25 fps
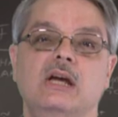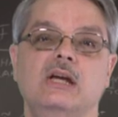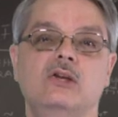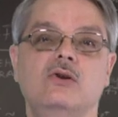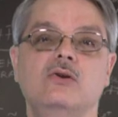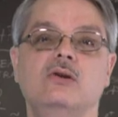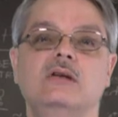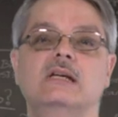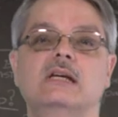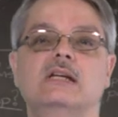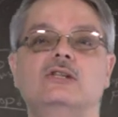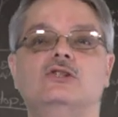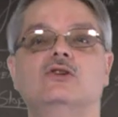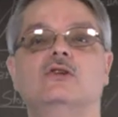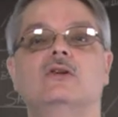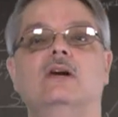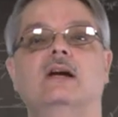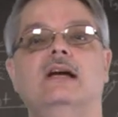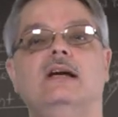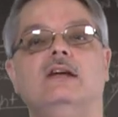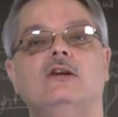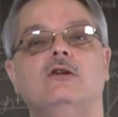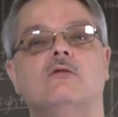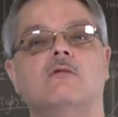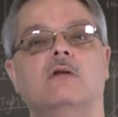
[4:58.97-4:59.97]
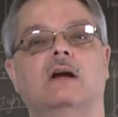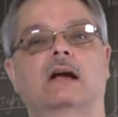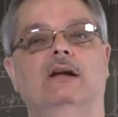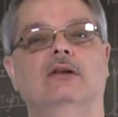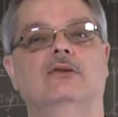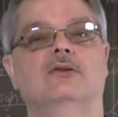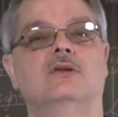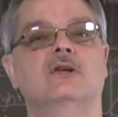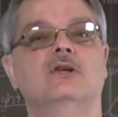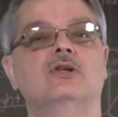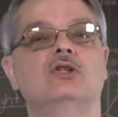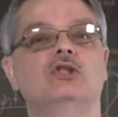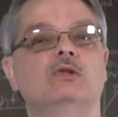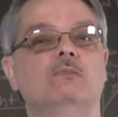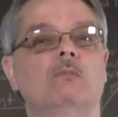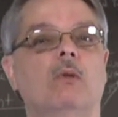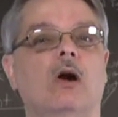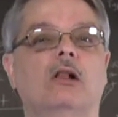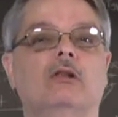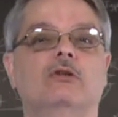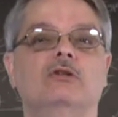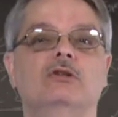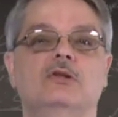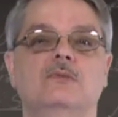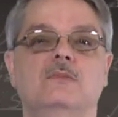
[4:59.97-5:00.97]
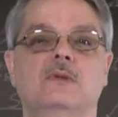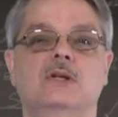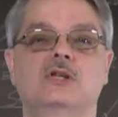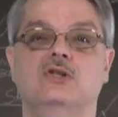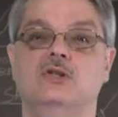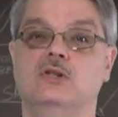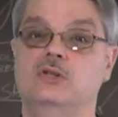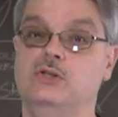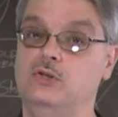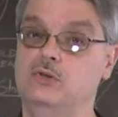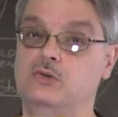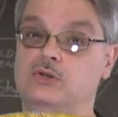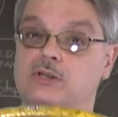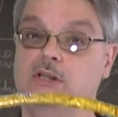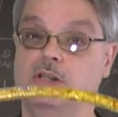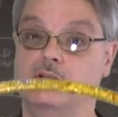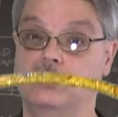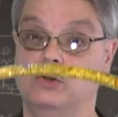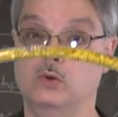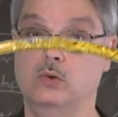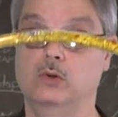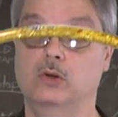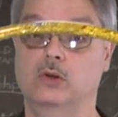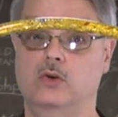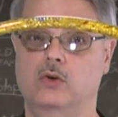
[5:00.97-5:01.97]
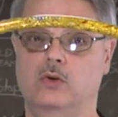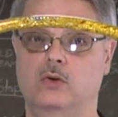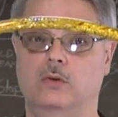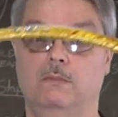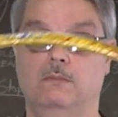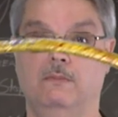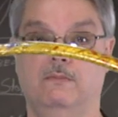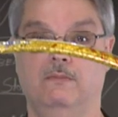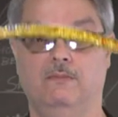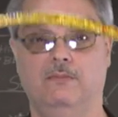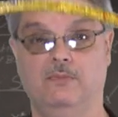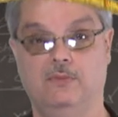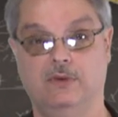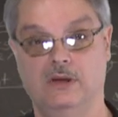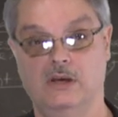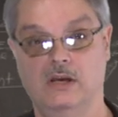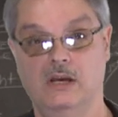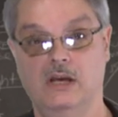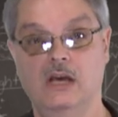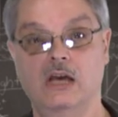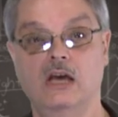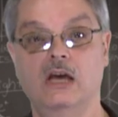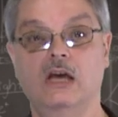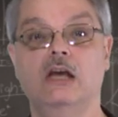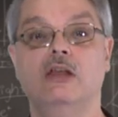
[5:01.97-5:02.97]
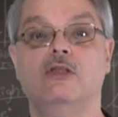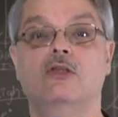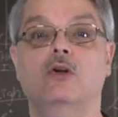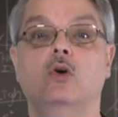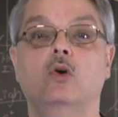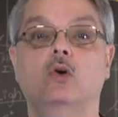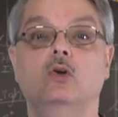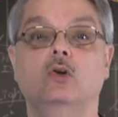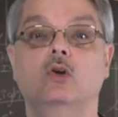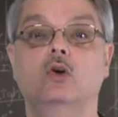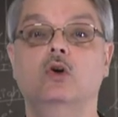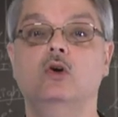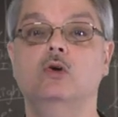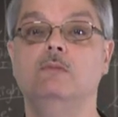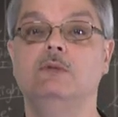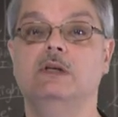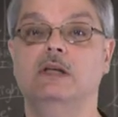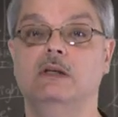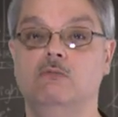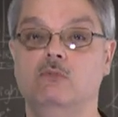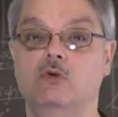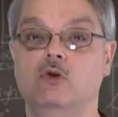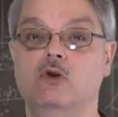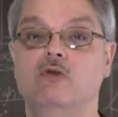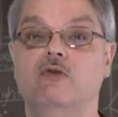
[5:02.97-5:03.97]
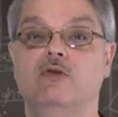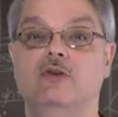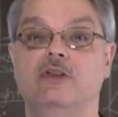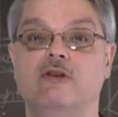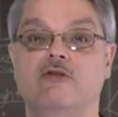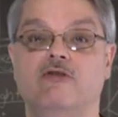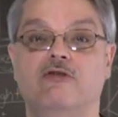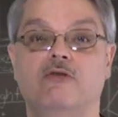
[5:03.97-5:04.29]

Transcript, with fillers: You can get your head around smaller dimensions using this hula hoop. The hula hoop can move in the